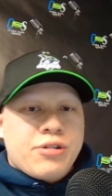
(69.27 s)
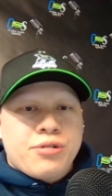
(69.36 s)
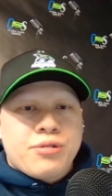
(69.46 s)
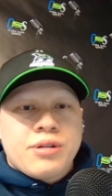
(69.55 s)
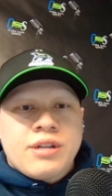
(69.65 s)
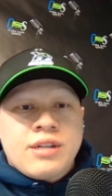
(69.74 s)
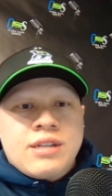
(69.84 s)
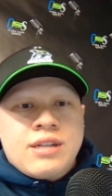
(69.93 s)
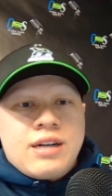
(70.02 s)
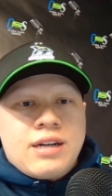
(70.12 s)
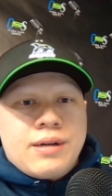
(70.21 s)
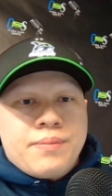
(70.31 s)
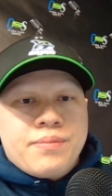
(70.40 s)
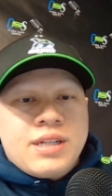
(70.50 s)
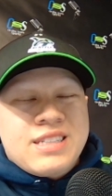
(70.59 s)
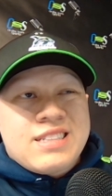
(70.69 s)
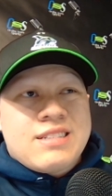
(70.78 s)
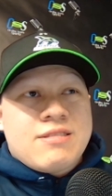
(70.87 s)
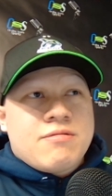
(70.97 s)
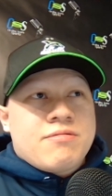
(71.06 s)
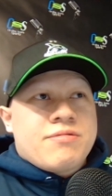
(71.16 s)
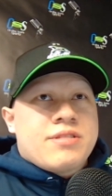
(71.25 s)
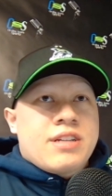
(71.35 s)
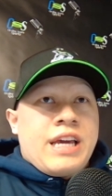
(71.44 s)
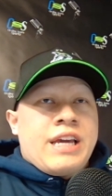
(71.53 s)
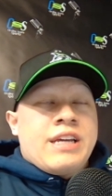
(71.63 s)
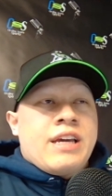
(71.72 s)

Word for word: who um, isn't a,